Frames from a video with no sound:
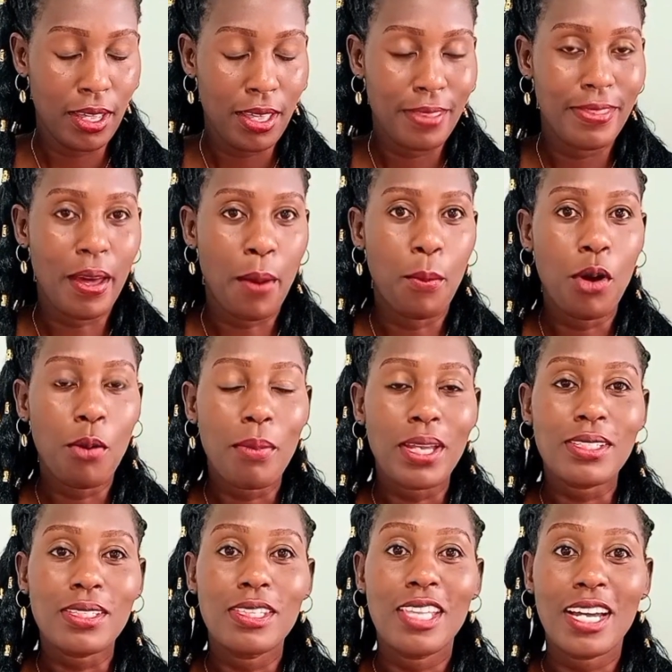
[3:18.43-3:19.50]
The
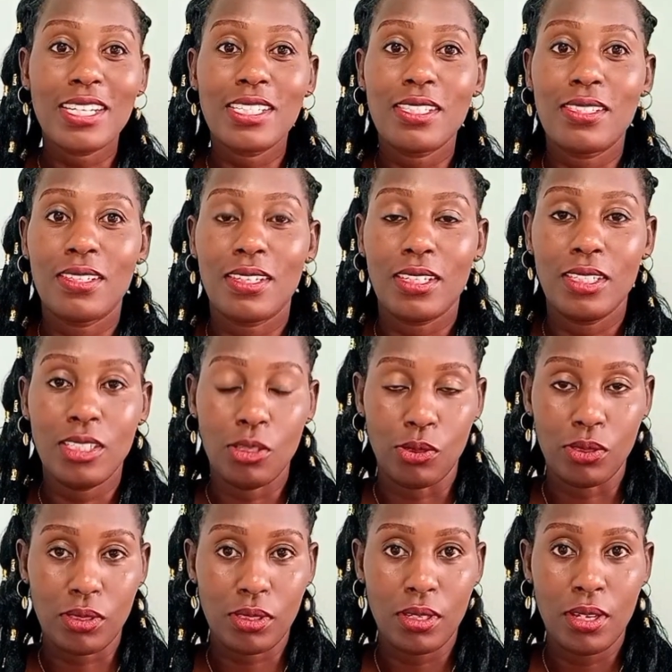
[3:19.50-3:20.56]
moment that is
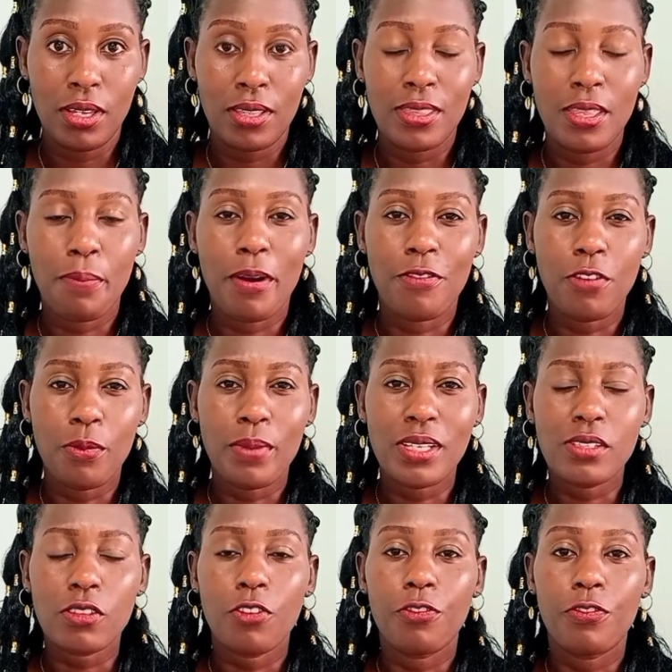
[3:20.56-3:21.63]
reduced, the
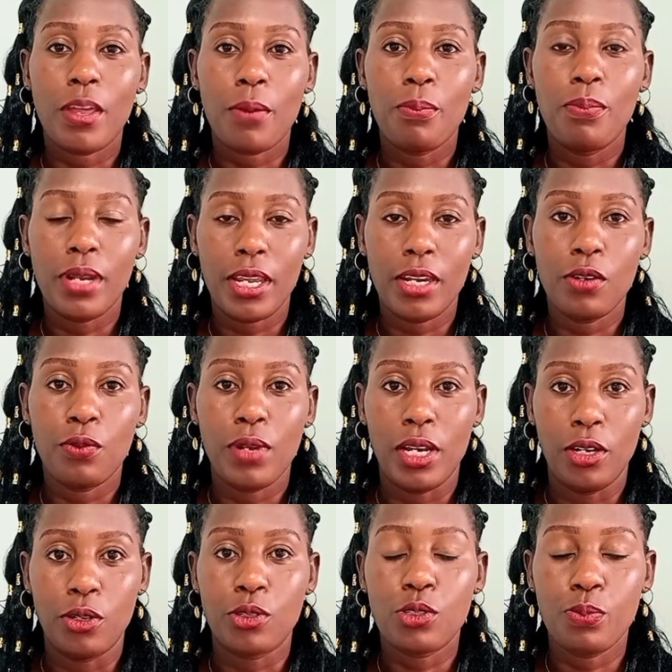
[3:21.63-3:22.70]
performance of the brain will
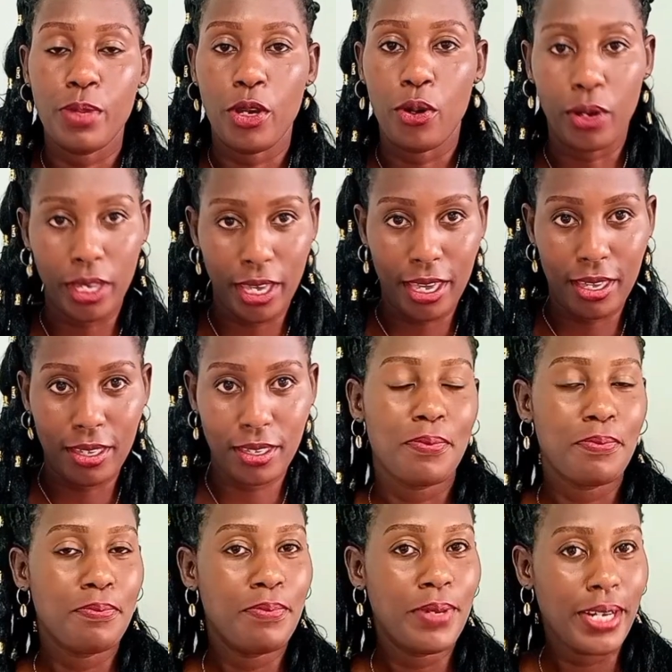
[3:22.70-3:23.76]
not be okay.
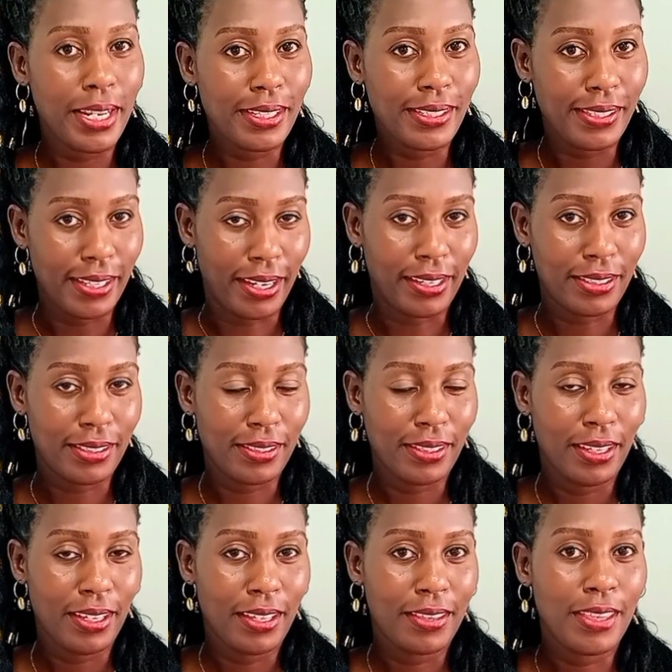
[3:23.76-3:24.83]
Brain cells,
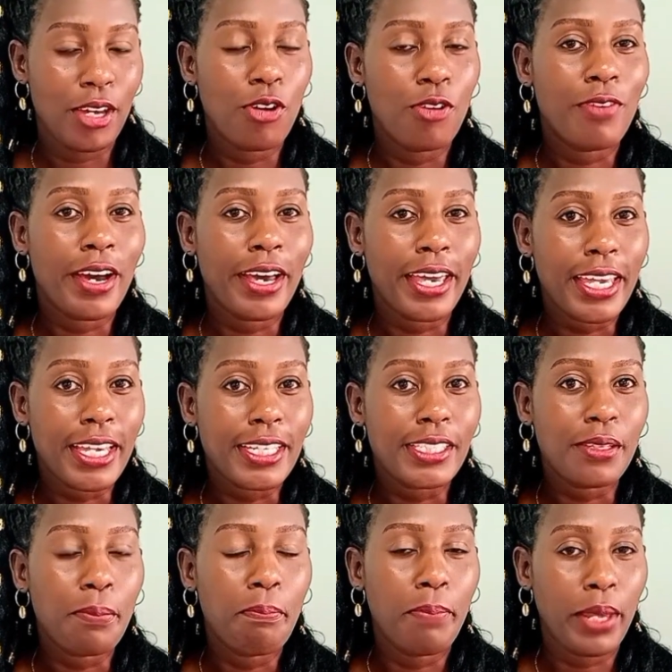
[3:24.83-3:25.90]
the over
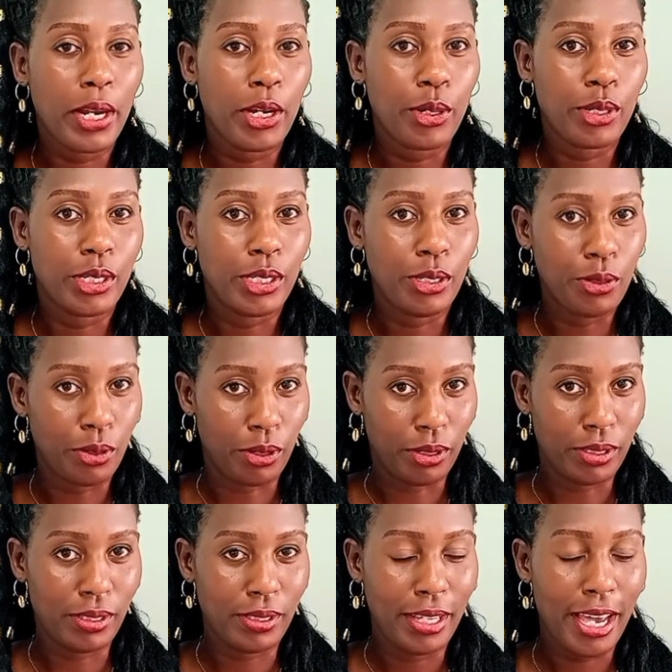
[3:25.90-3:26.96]
80 billion
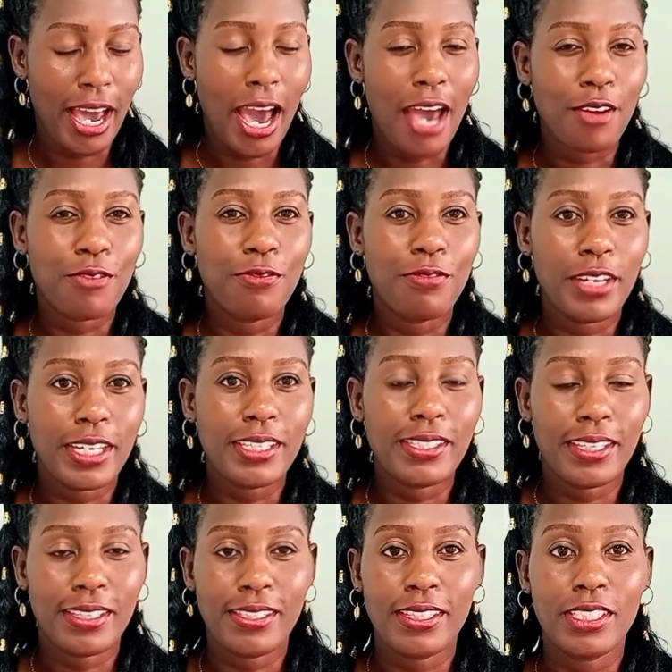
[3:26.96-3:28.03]
neurons, are very
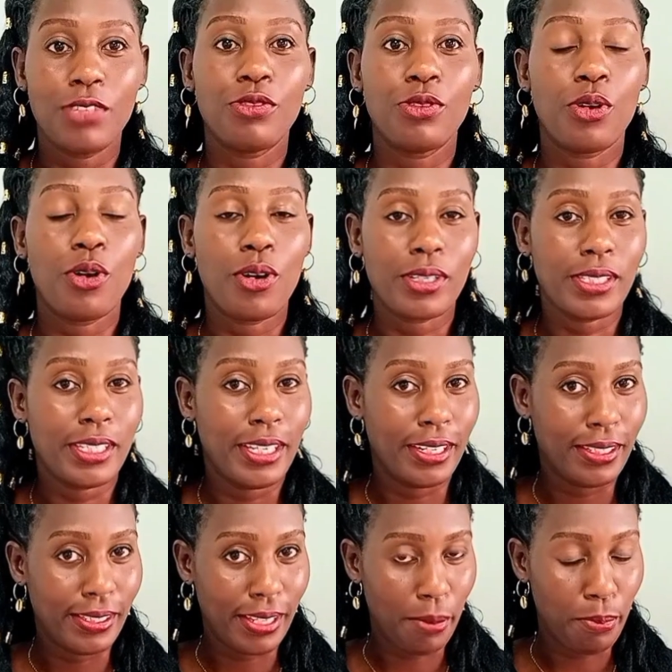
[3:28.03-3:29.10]
sensitive to oxygen
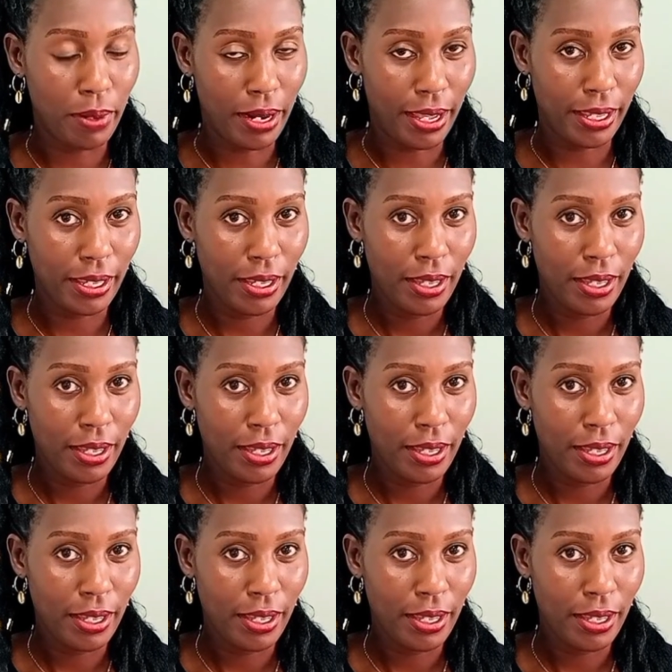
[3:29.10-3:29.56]
supply.